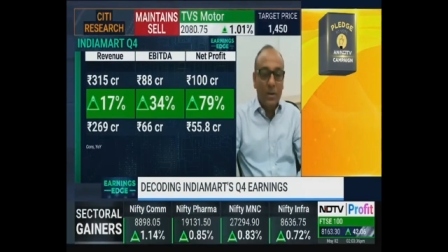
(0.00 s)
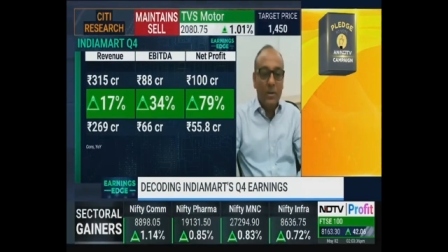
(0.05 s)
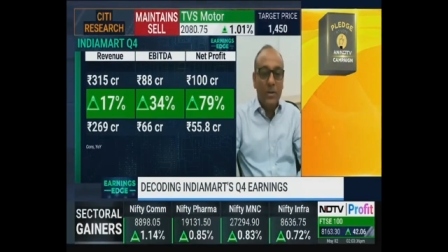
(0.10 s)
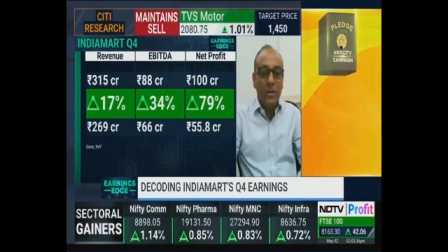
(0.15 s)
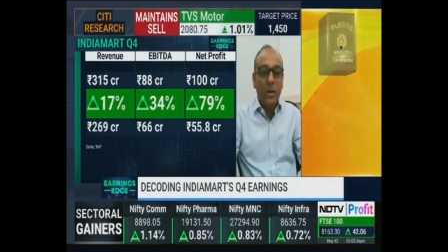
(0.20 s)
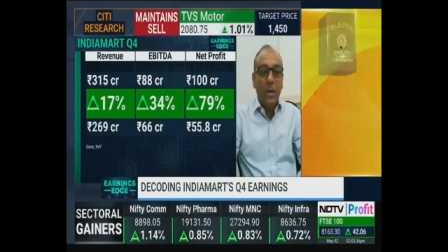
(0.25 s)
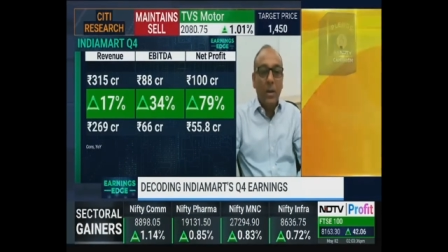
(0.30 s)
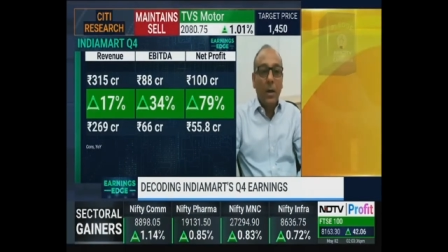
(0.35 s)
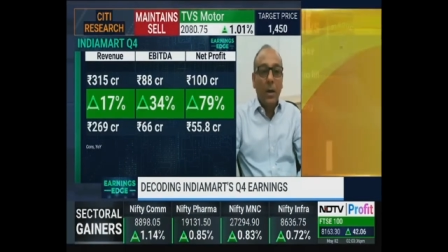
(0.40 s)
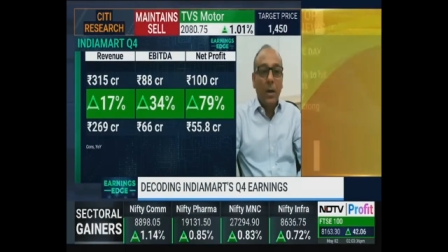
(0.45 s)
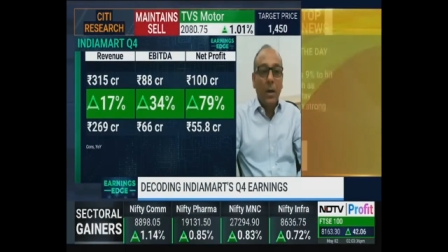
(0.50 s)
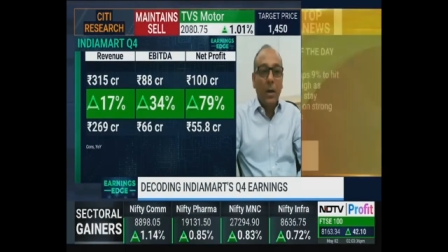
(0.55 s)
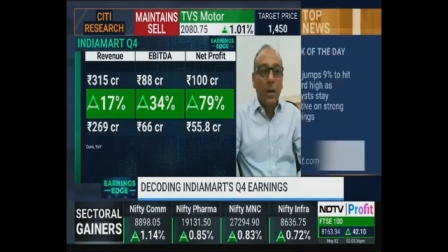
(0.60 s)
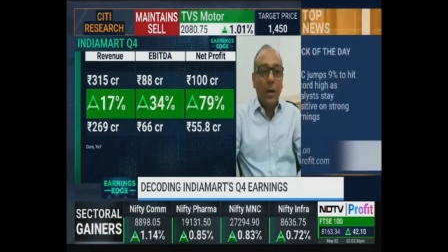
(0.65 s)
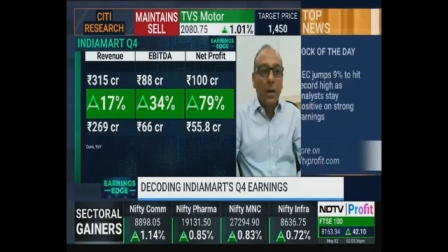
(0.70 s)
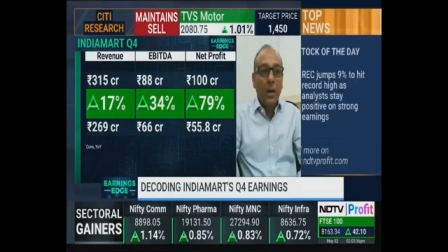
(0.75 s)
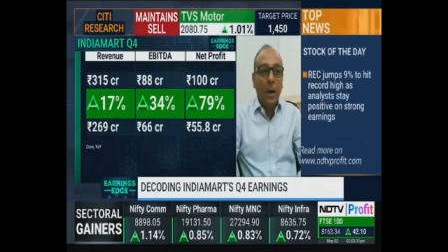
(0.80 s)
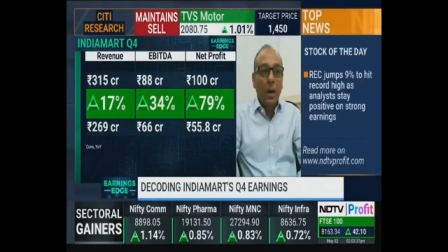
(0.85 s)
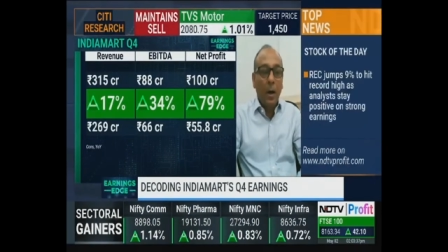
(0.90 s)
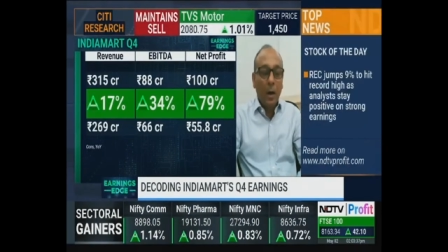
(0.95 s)
quarters
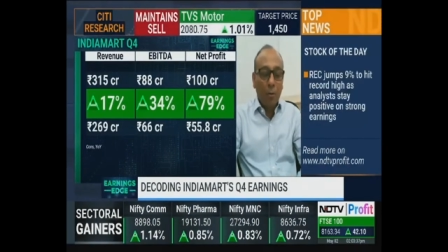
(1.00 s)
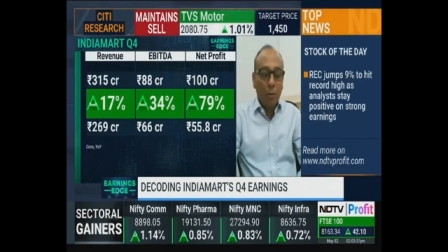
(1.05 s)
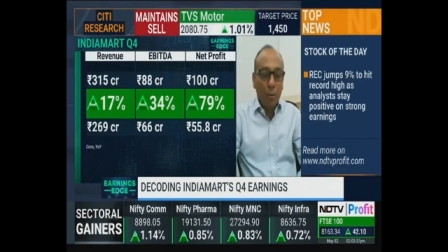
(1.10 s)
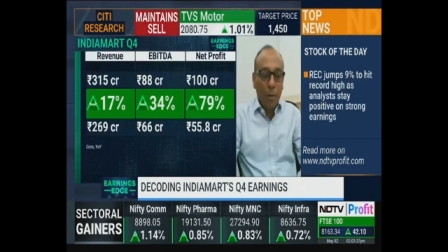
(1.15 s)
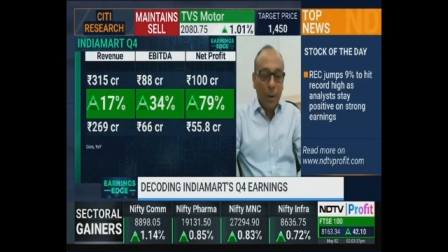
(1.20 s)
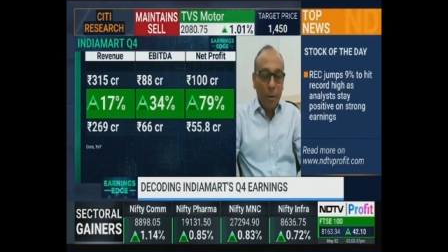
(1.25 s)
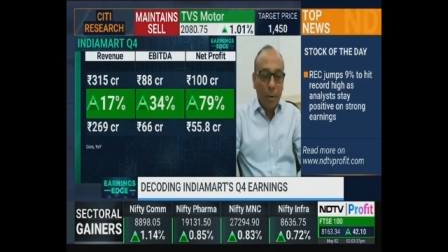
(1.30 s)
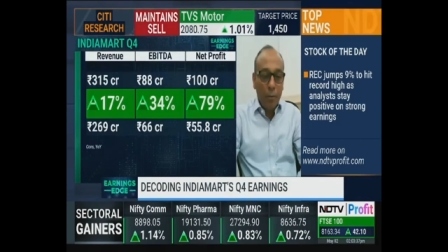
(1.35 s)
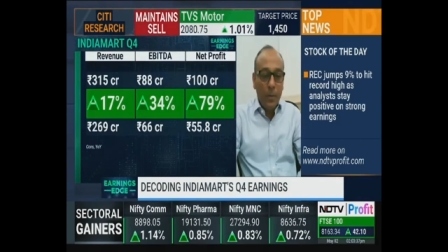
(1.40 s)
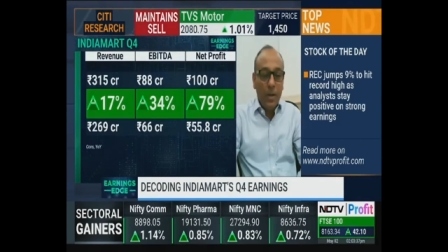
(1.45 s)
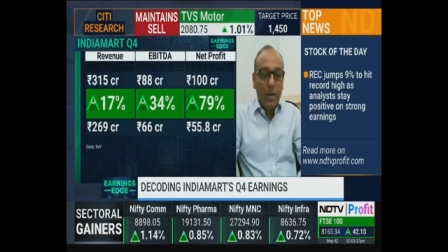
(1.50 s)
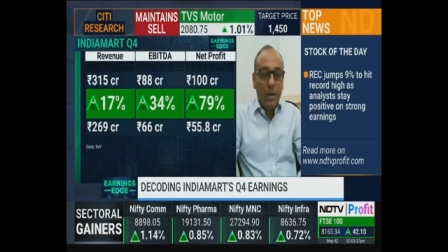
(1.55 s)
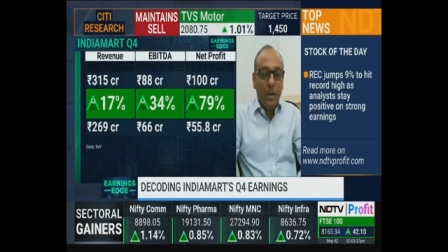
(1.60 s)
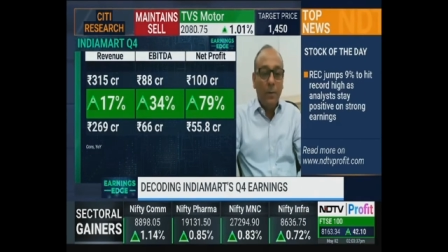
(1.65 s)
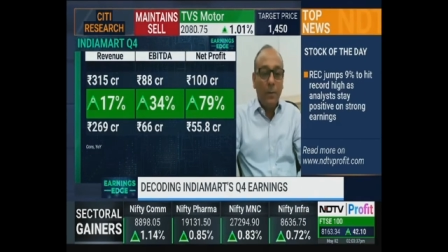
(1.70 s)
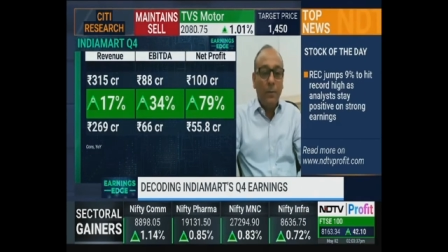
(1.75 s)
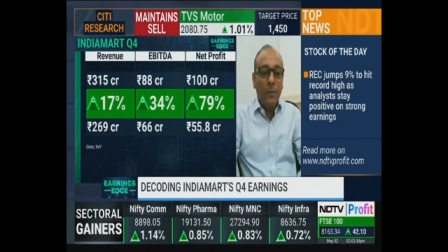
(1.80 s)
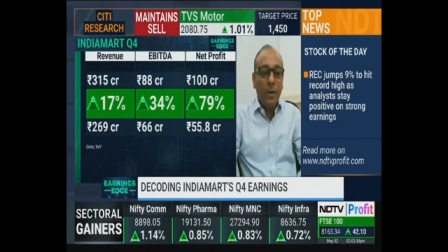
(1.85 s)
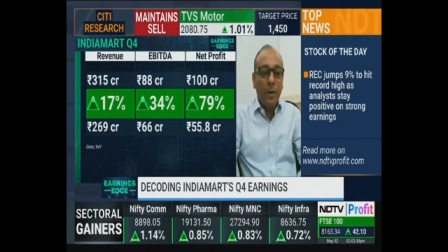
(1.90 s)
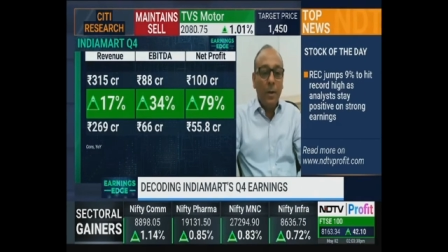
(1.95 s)
uh, are going to
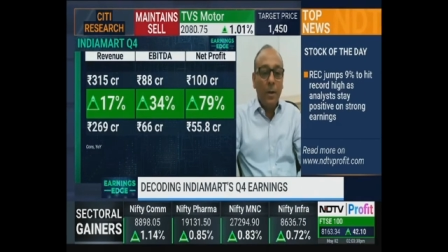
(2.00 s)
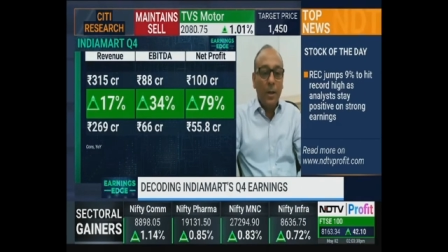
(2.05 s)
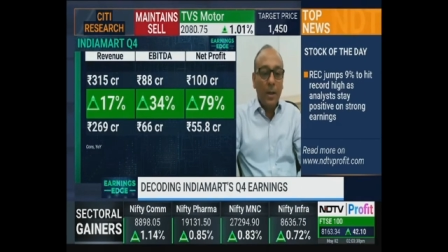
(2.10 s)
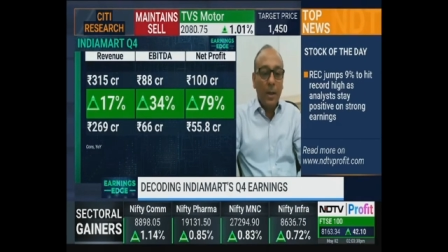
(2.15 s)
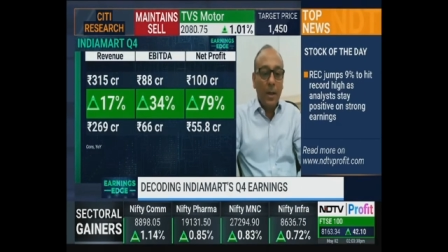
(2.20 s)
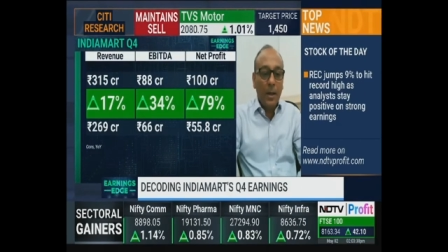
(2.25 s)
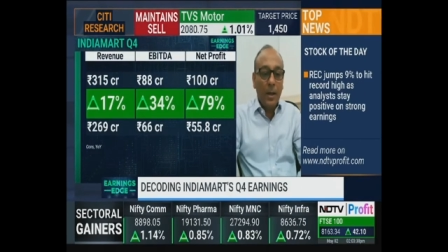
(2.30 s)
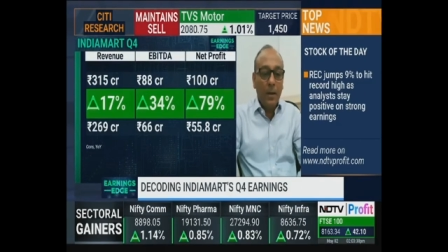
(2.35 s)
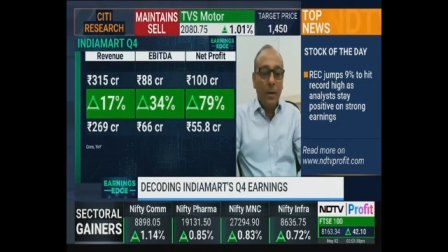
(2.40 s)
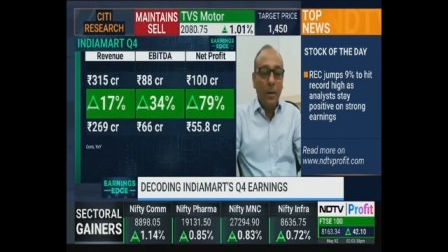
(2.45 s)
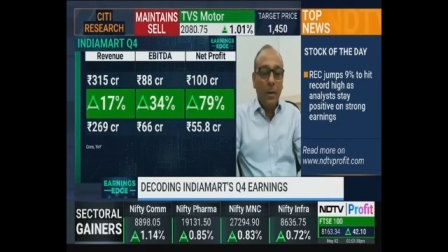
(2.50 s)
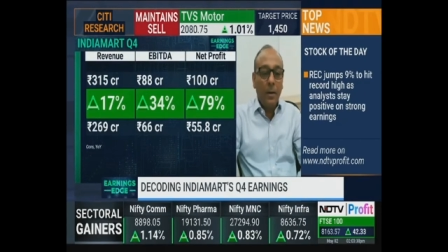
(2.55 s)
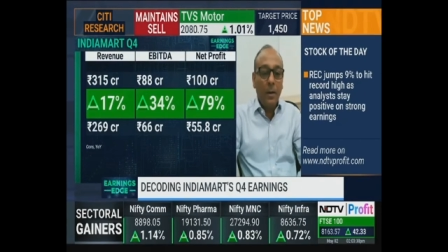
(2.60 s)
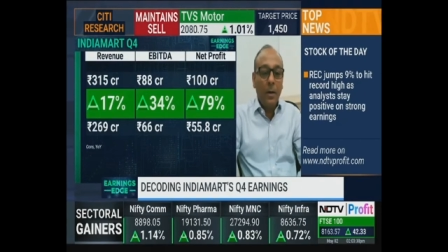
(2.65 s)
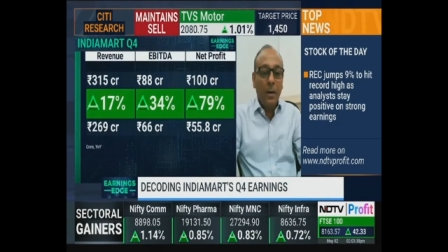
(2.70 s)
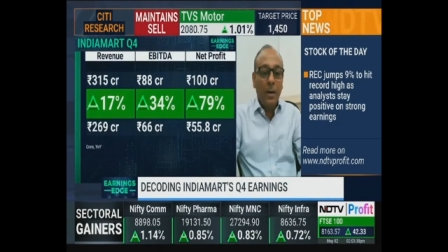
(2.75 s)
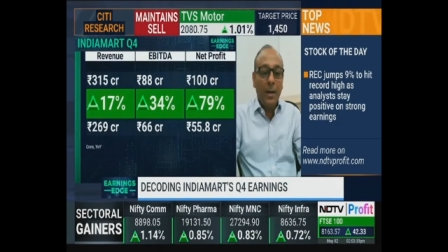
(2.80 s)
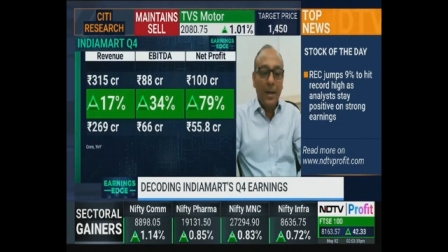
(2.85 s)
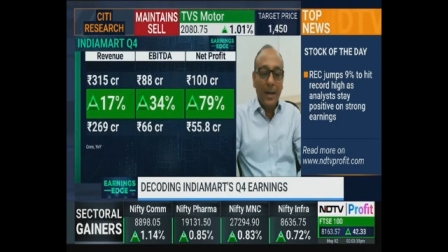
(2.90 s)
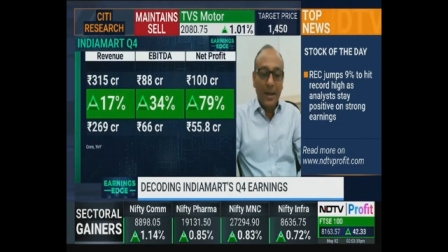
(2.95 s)
be tough on the
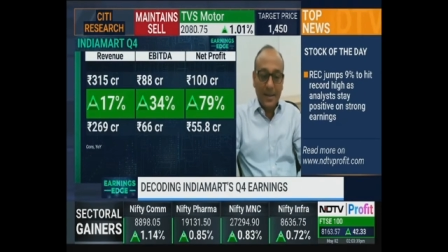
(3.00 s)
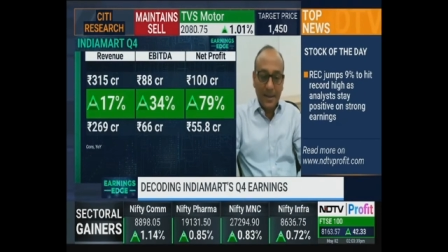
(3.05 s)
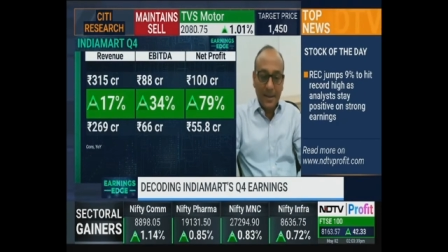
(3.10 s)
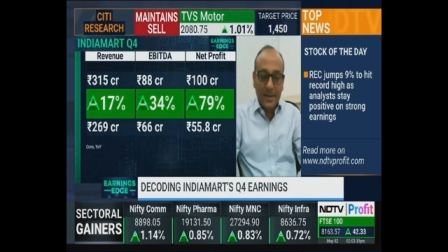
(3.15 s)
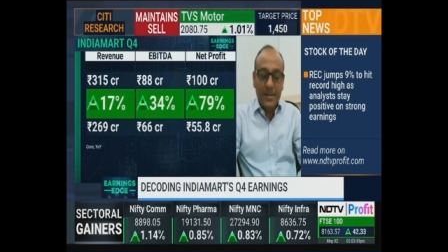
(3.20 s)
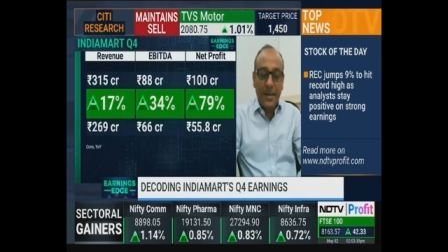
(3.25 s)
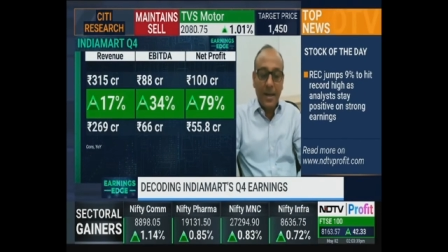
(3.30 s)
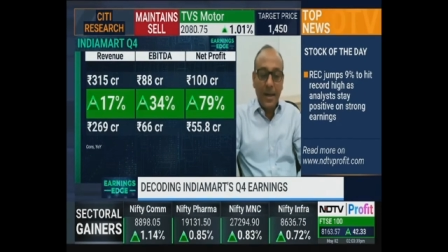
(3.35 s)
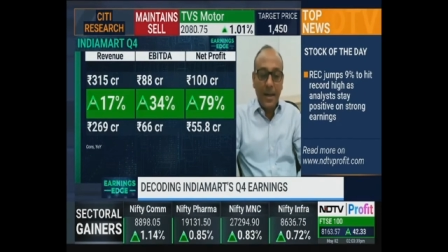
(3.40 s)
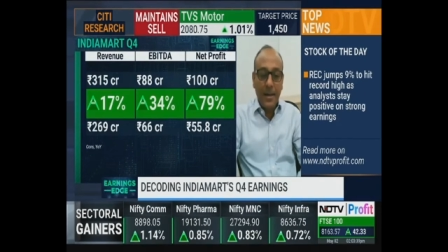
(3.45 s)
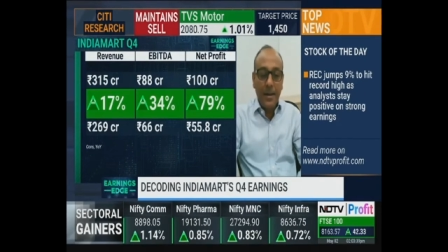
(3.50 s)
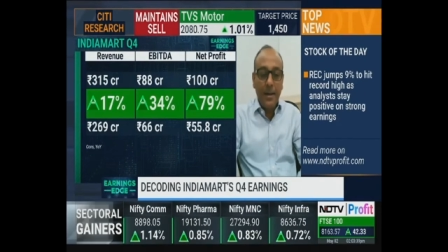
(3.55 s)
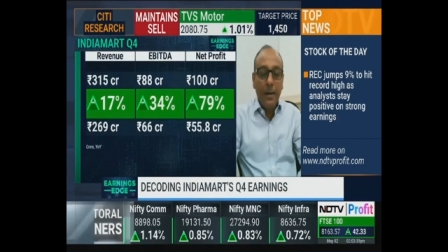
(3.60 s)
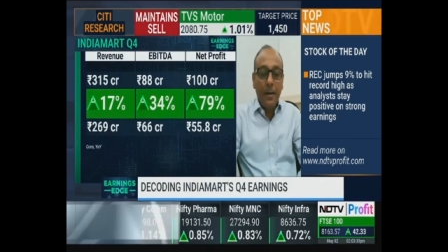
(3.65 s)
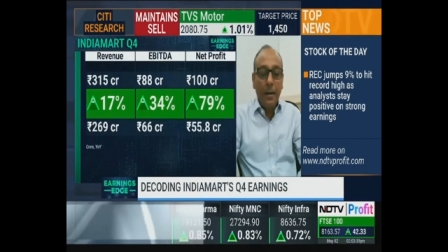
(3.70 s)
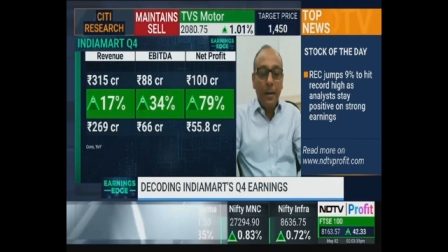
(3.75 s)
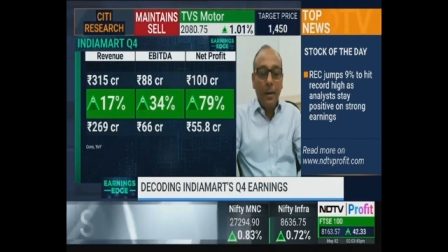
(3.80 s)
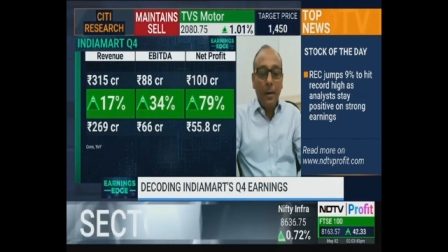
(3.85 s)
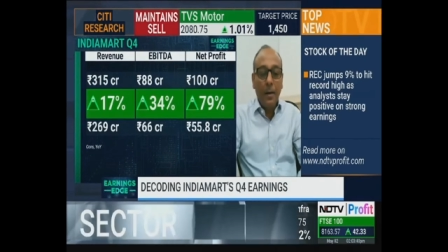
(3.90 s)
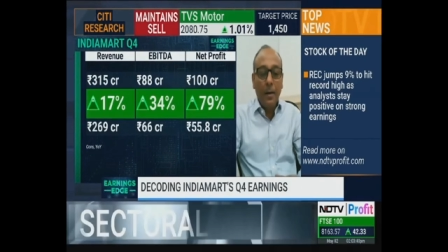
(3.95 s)
uh, collection
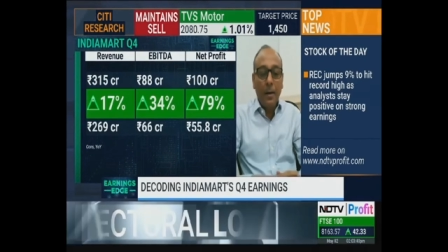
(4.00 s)
side.